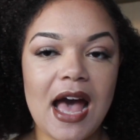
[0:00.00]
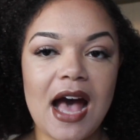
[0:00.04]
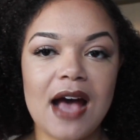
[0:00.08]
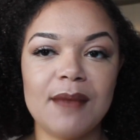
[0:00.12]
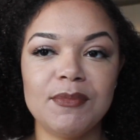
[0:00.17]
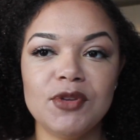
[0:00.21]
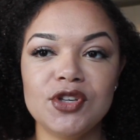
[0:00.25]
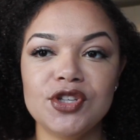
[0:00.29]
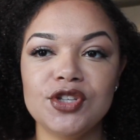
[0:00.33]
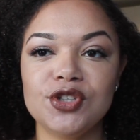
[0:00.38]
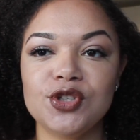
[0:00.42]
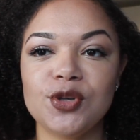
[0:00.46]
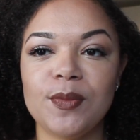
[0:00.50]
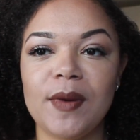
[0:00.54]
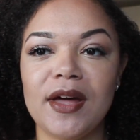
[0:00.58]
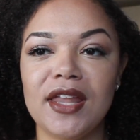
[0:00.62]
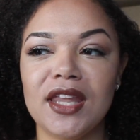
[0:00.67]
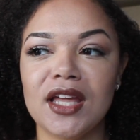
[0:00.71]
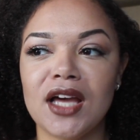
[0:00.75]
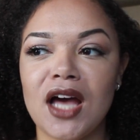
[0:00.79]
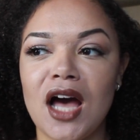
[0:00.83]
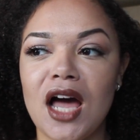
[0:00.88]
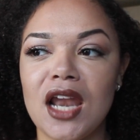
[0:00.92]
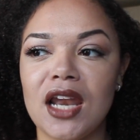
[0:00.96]
I'm not too sure
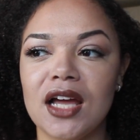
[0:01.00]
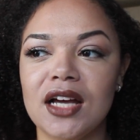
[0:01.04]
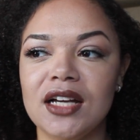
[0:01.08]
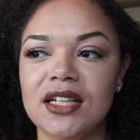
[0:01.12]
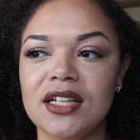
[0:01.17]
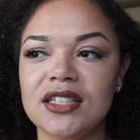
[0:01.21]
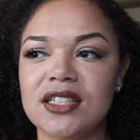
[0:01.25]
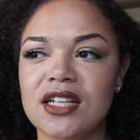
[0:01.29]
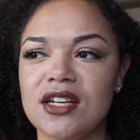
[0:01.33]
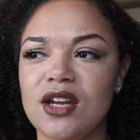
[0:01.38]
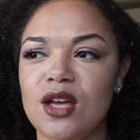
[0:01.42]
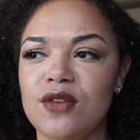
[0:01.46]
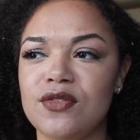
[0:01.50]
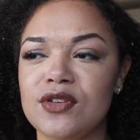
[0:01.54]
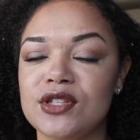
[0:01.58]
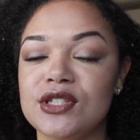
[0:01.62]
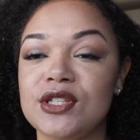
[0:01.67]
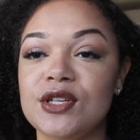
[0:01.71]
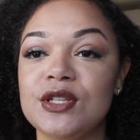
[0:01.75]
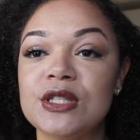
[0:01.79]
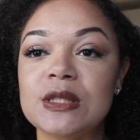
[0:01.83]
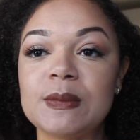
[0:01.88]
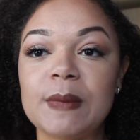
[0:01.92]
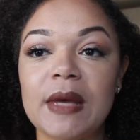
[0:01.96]
about the colour, I don't know if it
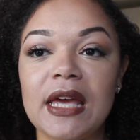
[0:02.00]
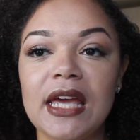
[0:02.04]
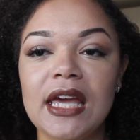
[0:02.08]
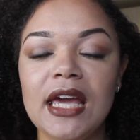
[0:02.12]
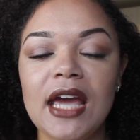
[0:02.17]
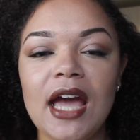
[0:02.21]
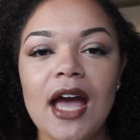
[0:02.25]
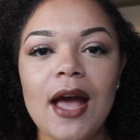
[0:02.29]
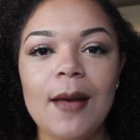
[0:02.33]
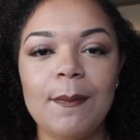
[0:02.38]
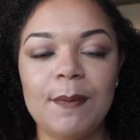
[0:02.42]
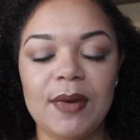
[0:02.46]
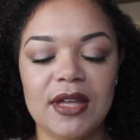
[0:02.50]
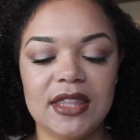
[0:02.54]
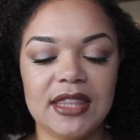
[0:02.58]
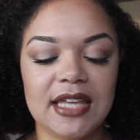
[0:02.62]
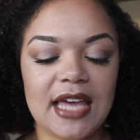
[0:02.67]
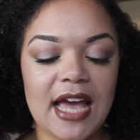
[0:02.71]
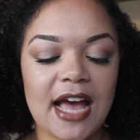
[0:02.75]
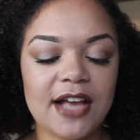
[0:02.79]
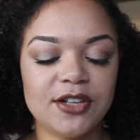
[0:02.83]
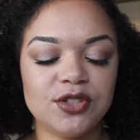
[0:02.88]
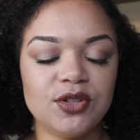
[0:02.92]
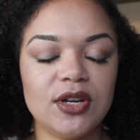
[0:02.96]
suits me, but the
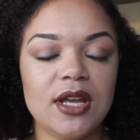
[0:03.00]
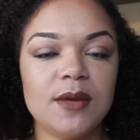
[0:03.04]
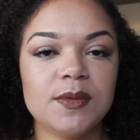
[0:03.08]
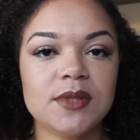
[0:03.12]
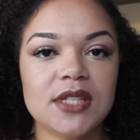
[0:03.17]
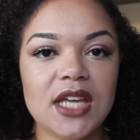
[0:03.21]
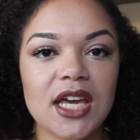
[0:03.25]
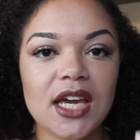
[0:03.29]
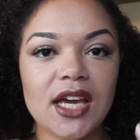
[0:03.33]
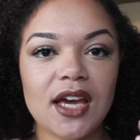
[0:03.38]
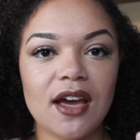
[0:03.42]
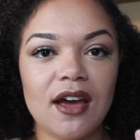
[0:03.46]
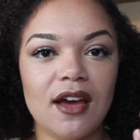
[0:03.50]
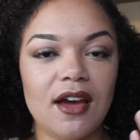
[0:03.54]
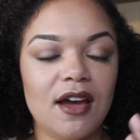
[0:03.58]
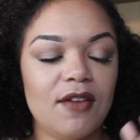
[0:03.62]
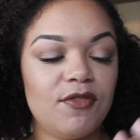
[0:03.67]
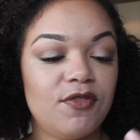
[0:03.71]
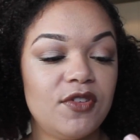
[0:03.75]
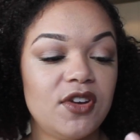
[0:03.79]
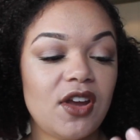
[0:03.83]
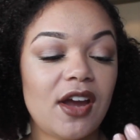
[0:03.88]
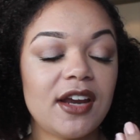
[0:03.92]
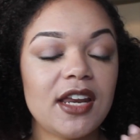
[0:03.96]
actual lipstick,
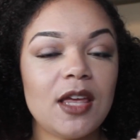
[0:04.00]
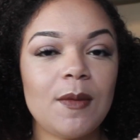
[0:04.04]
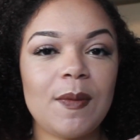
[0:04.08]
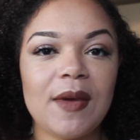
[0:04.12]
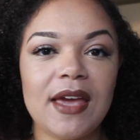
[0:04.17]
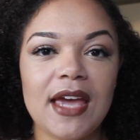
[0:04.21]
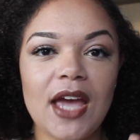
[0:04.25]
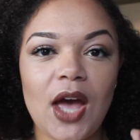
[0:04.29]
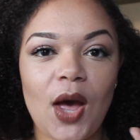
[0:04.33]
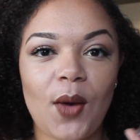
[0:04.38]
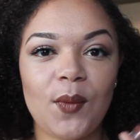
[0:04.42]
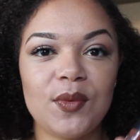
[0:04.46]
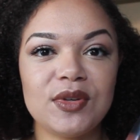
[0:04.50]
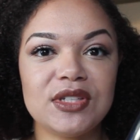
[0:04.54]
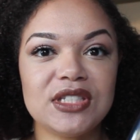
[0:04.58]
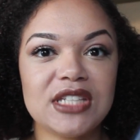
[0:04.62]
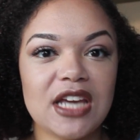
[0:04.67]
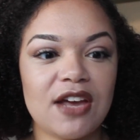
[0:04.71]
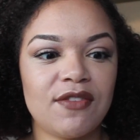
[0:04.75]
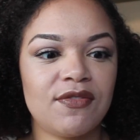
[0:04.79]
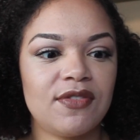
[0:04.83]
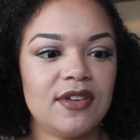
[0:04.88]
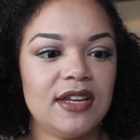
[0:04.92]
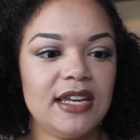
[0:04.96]
for 90p I would
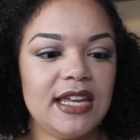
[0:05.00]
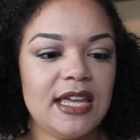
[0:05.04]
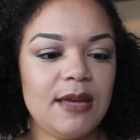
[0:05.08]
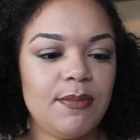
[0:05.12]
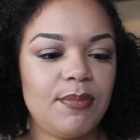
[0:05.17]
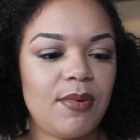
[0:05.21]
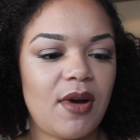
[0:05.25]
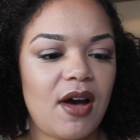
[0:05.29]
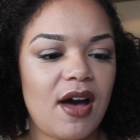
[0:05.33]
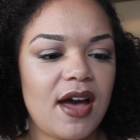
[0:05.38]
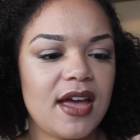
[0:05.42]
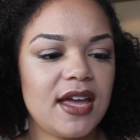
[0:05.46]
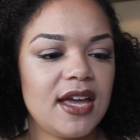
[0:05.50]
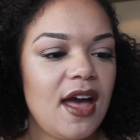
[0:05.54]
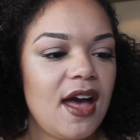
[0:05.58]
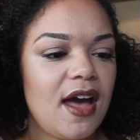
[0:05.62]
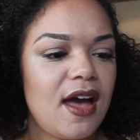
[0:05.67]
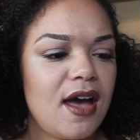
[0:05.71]
definitely buy.